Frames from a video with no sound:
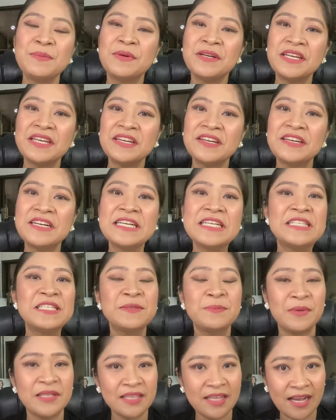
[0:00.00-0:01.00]
Marie-Chris
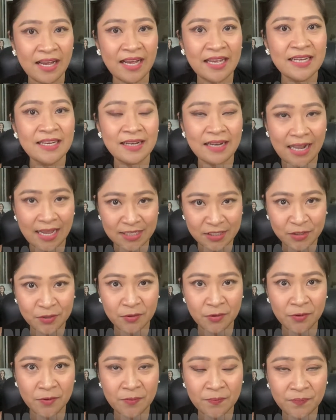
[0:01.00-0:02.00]

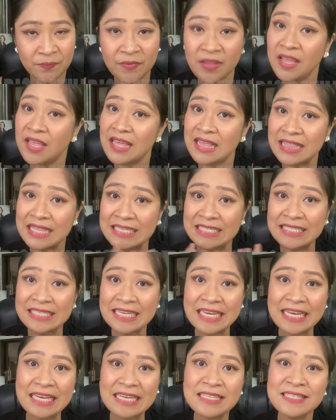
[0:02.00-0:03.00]
Bathan-Lasco. This
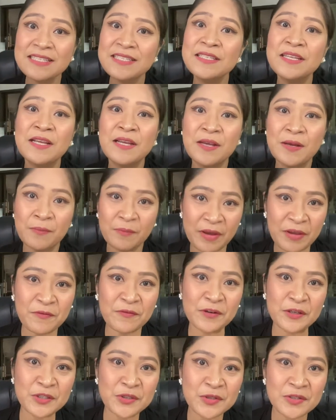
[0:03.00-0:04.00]
is my
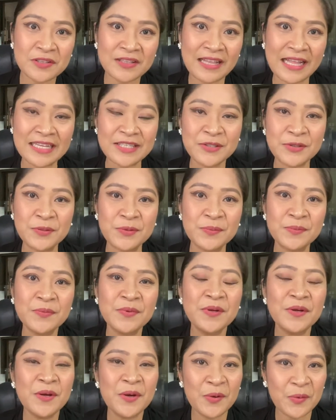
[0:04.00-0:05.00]
virtual classroom.
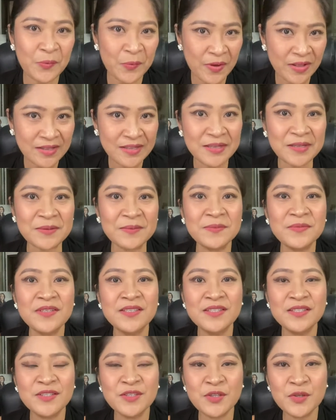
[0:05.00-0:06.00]
Welcome
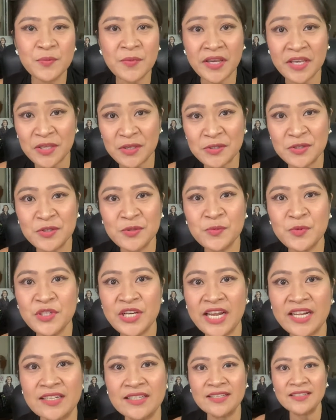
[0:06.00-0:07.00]
to my YouTube
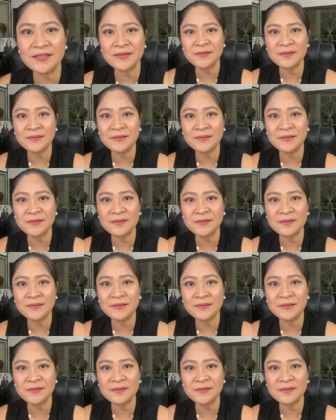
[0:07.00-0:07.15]
channel.